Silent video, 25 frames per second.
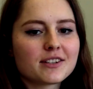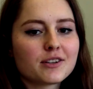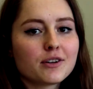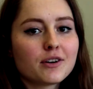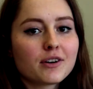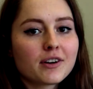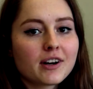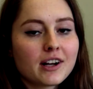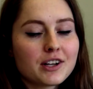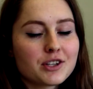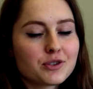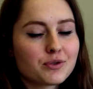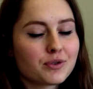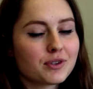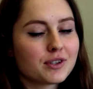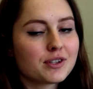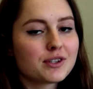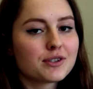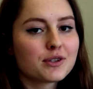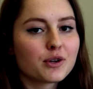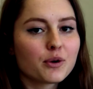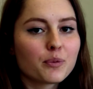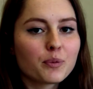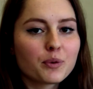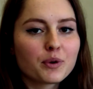Your country
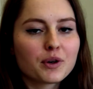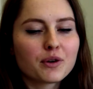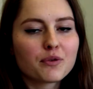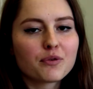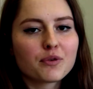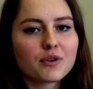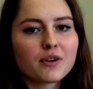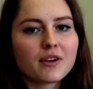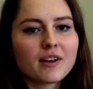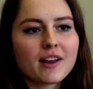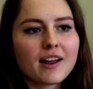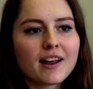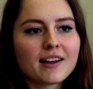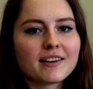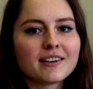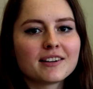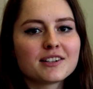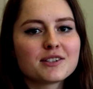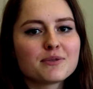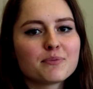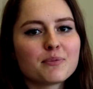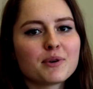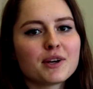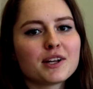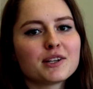is so beautiful and
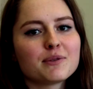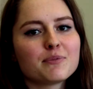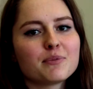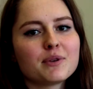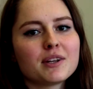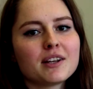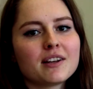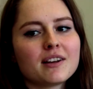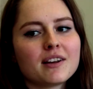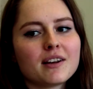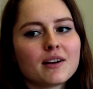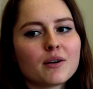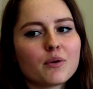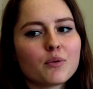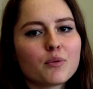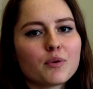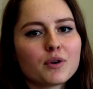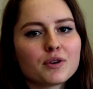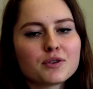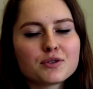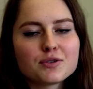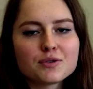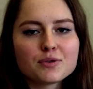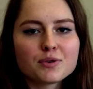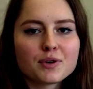it made me
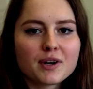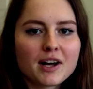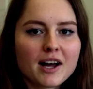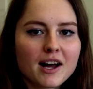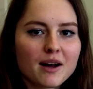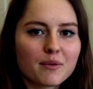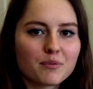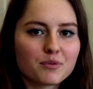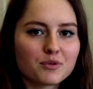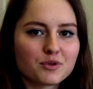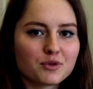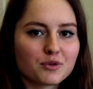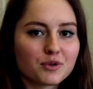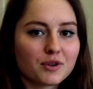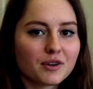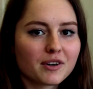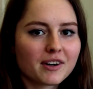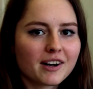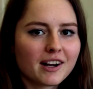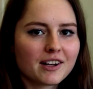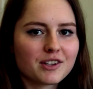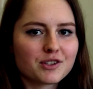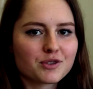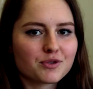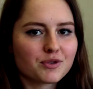want to come to your
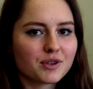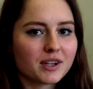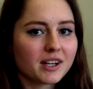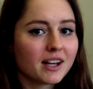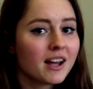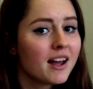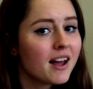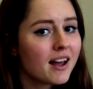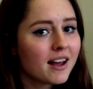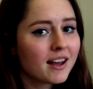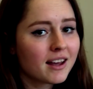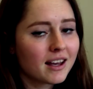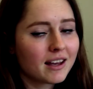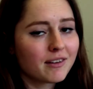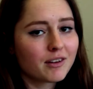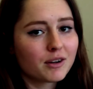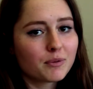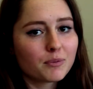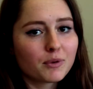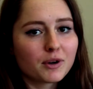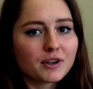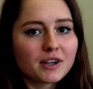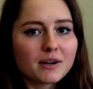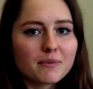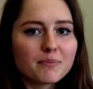country
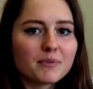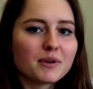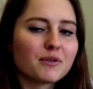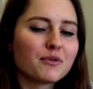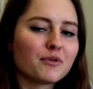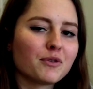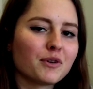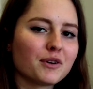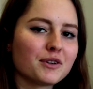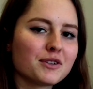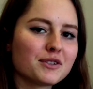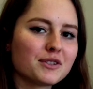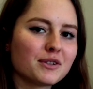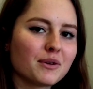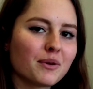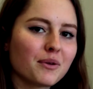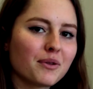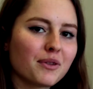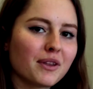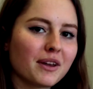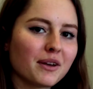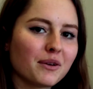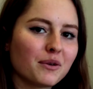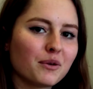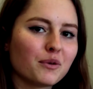even more than before, so
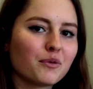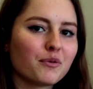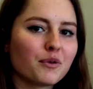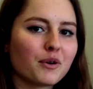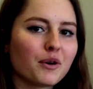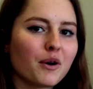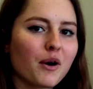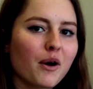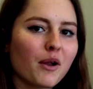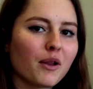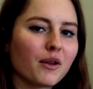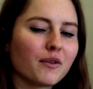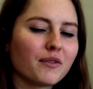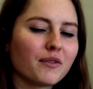thank you for all